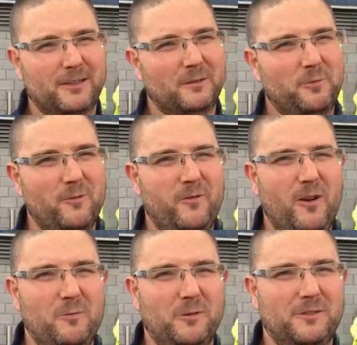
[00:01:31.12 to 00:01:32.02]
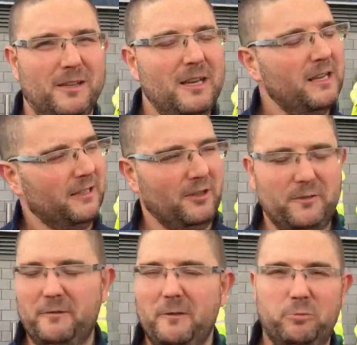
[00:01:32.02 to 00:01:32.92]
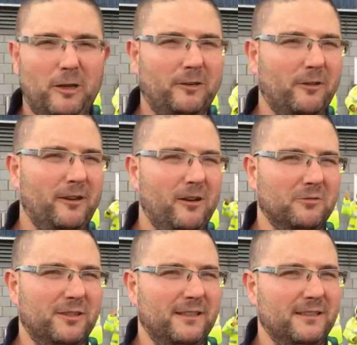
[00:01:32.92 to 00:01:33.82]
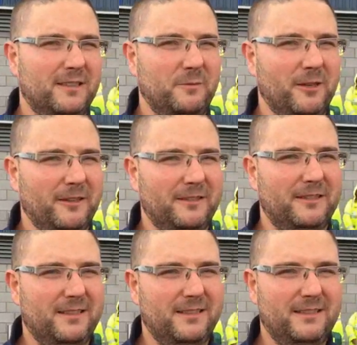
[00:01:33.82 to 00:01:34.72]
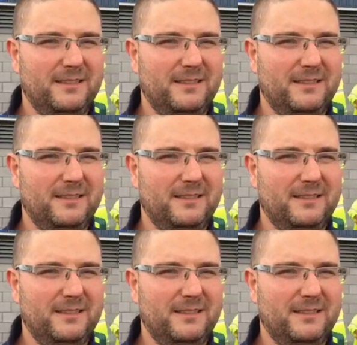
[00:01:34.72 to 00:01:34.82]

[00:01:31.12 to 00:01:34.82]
because of the performance. I don't think we played great all season, to be honest.